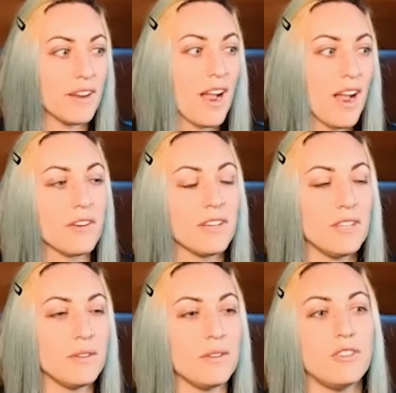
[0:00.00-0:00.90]
they're hiring
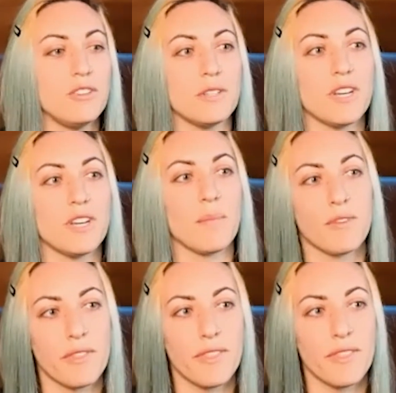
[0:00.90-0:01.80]
you to do a job
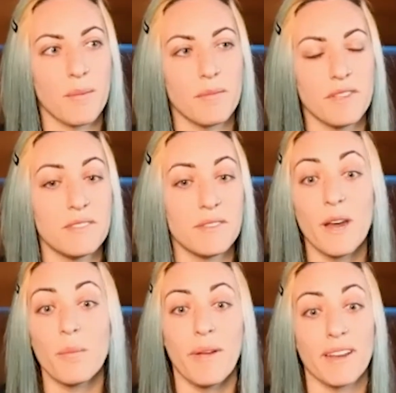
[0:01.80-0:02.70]
for them. This is
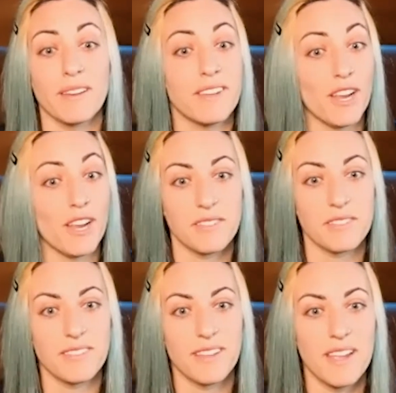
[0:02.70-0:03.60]
their band, not
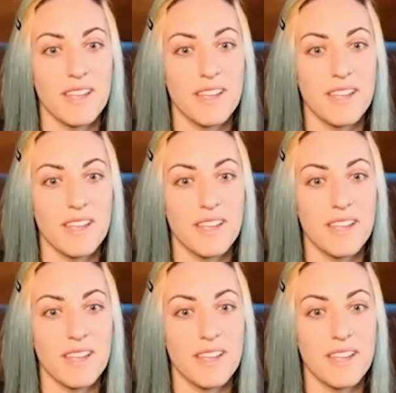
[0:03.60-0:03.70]
yours.